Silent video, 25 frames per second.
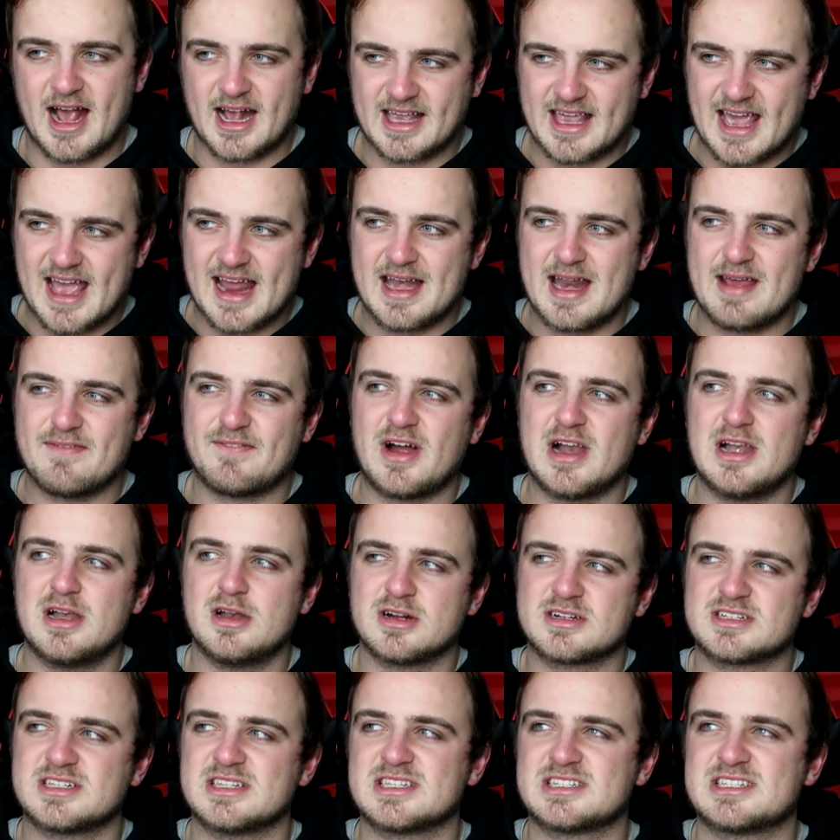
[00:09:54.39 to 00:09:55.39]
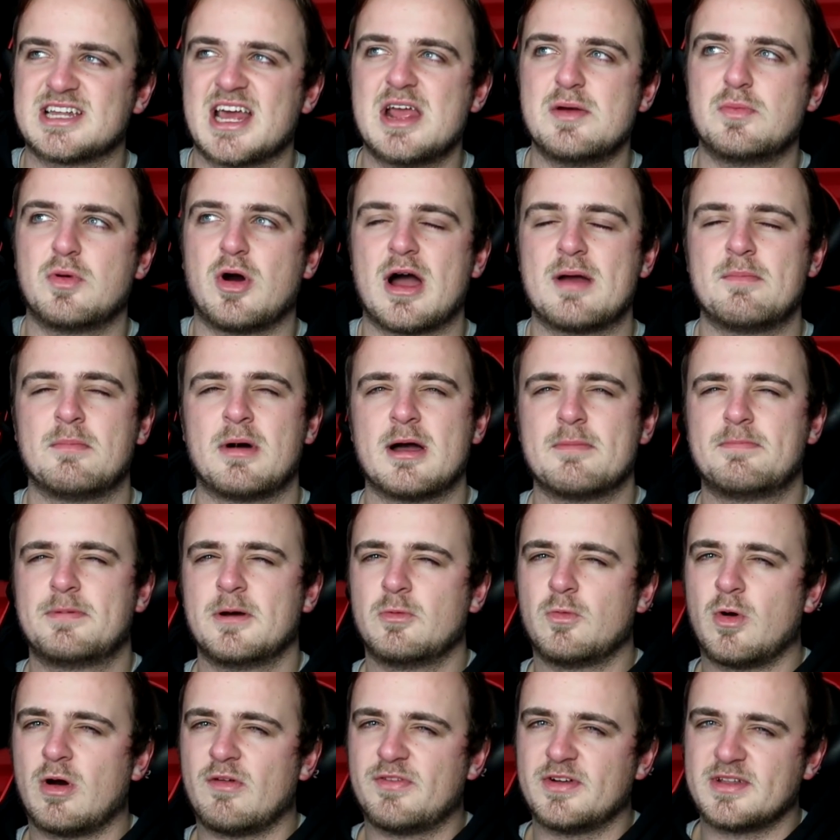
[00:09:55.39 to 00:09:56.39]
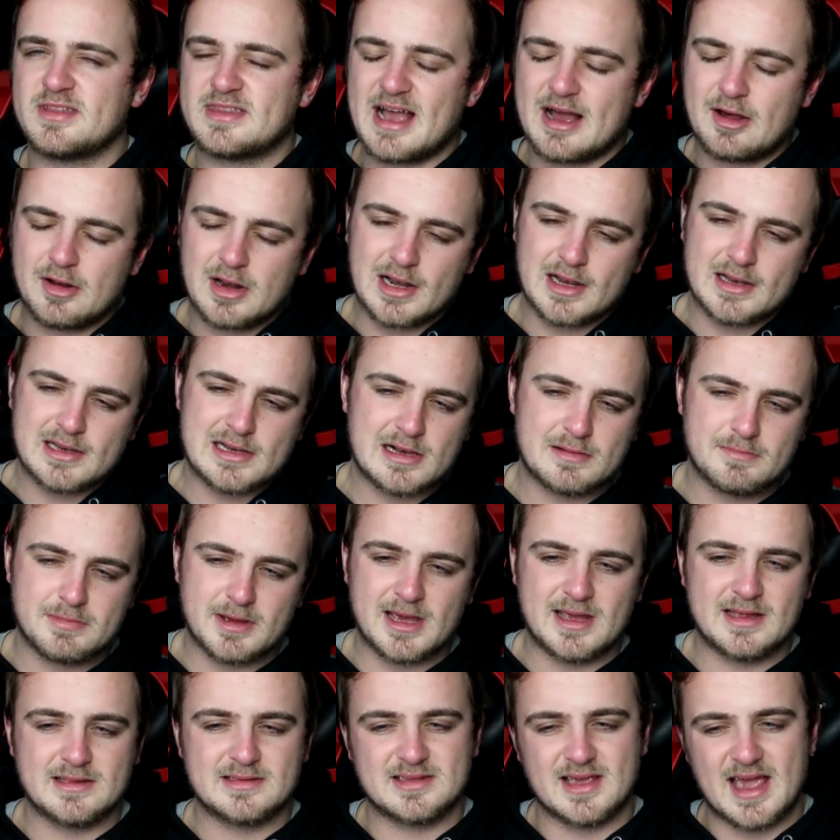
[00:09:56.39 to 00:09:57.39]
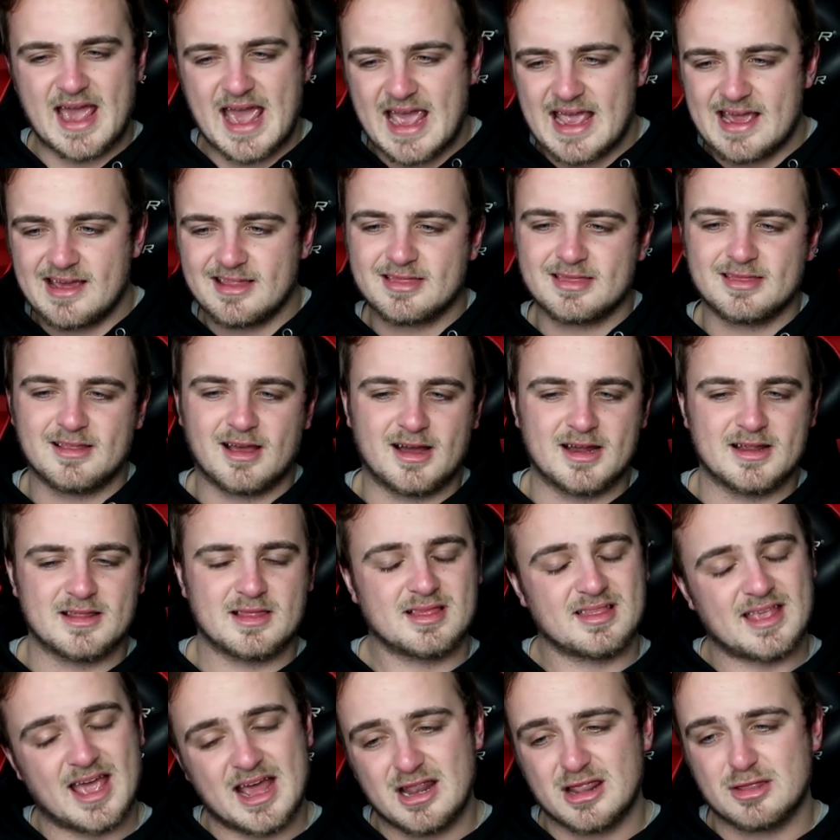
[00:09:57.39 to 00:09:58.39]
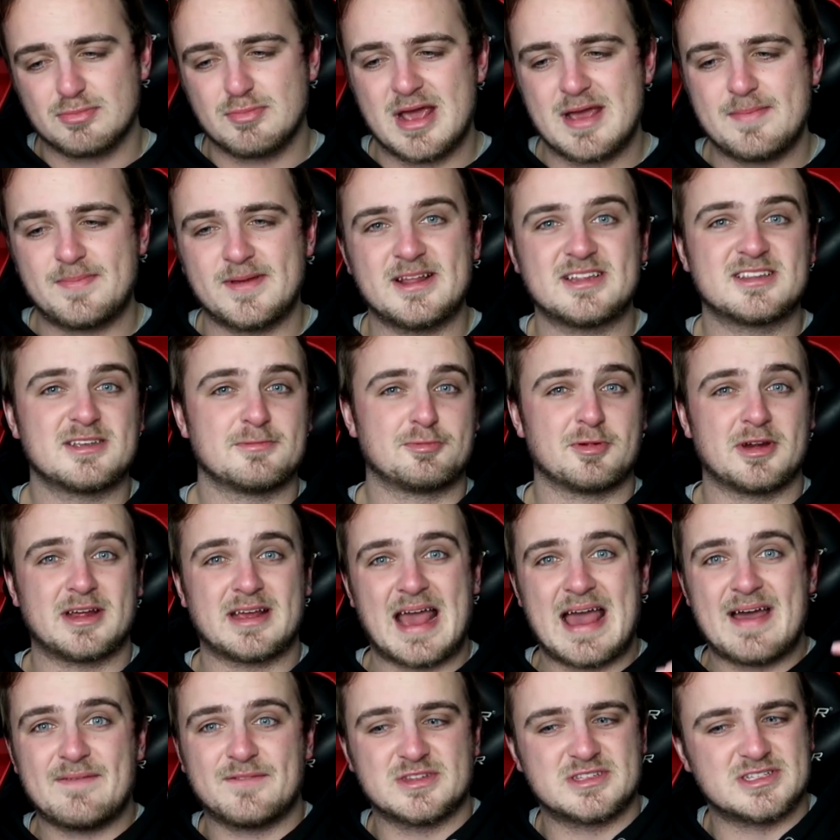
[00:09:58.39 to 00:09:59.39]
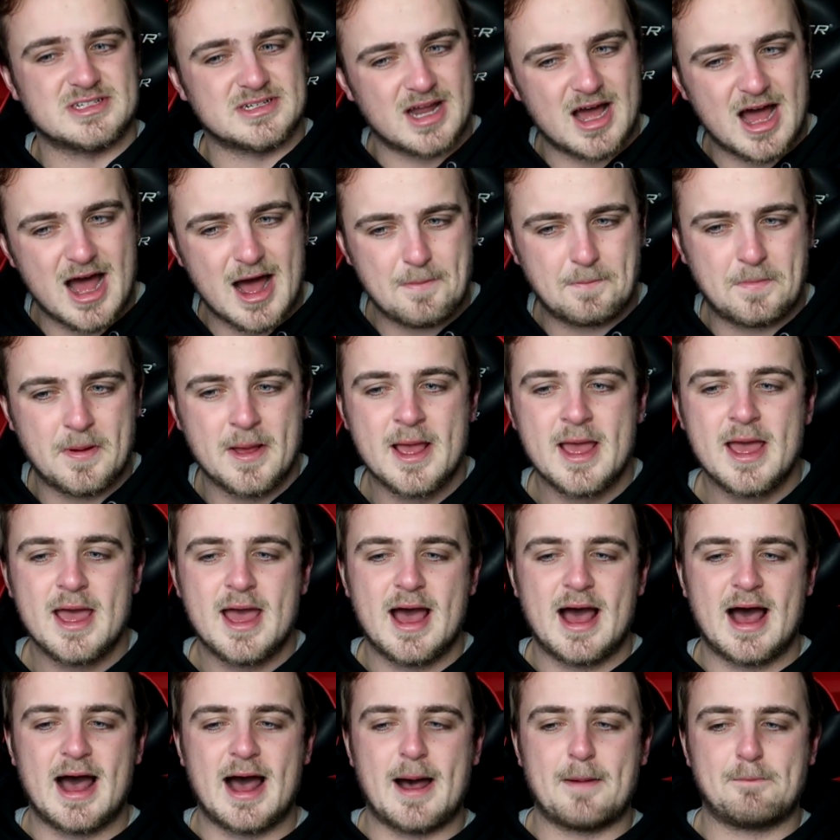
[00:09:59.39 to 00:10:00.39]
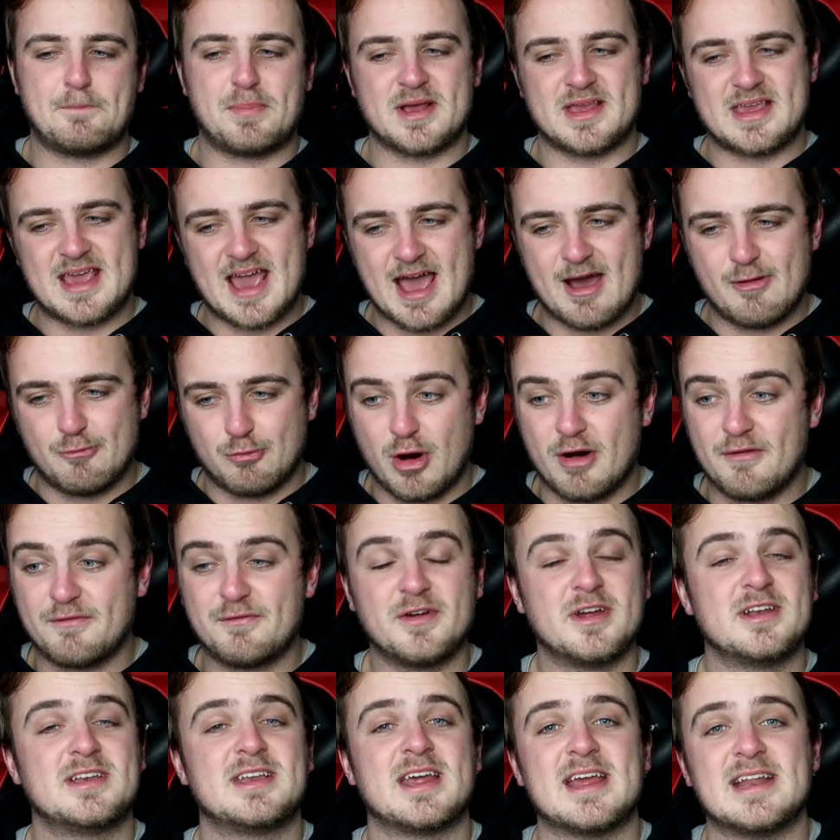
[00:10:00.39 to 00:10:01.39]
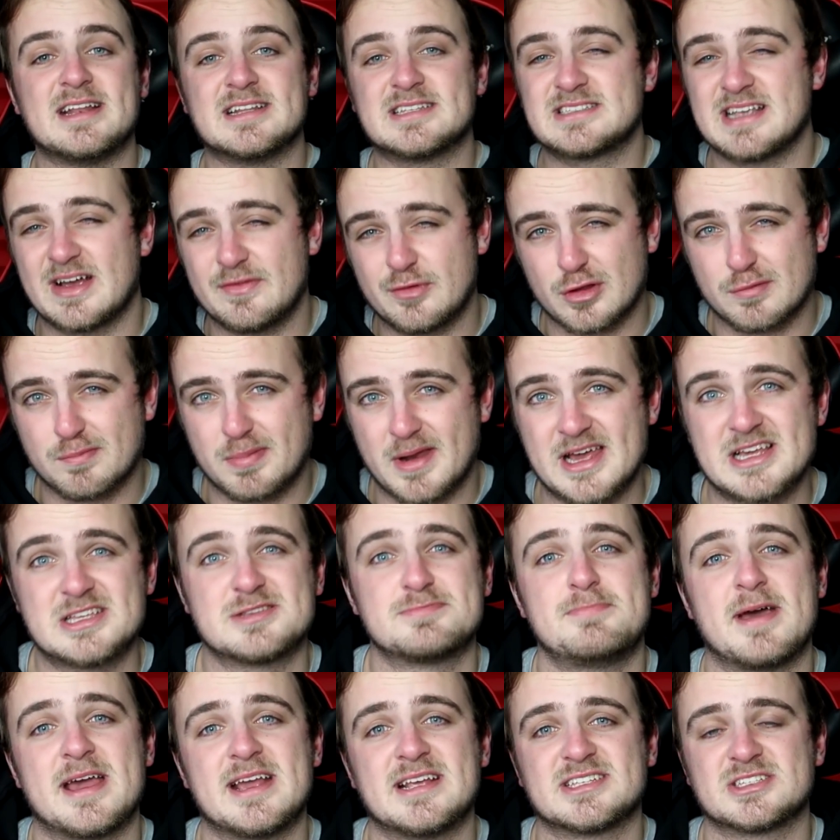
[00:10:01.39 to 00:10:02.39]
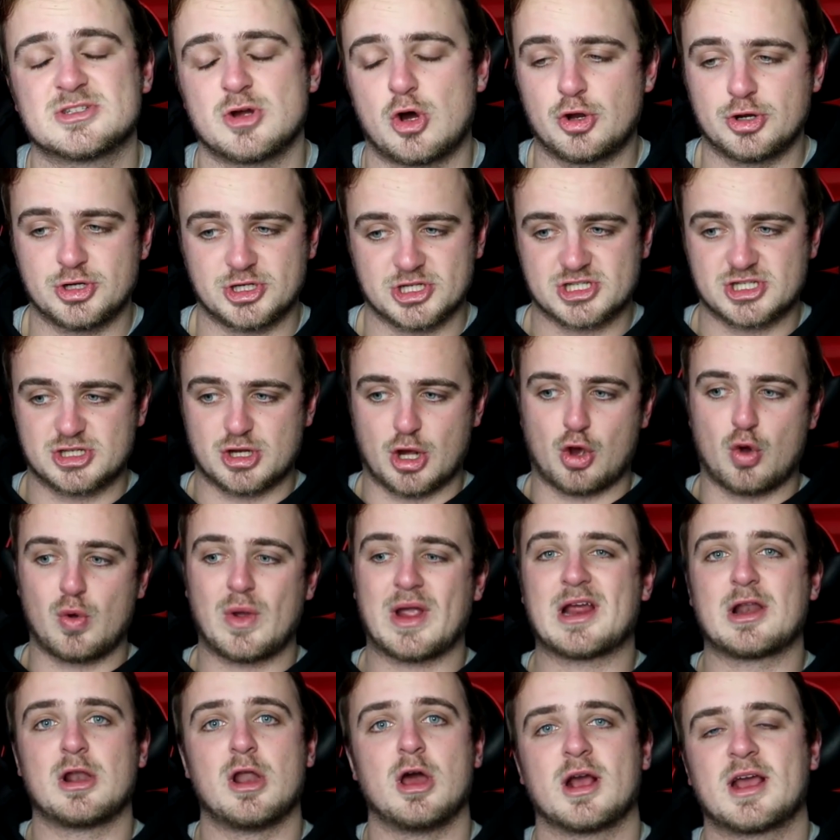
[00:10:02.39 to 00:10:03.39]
Again, if I looked at the table, I might put Watford down a little bit into 8th, 9th, 10th maybe to bring Everton up. But yeah, Watford in 7th place based on just a quick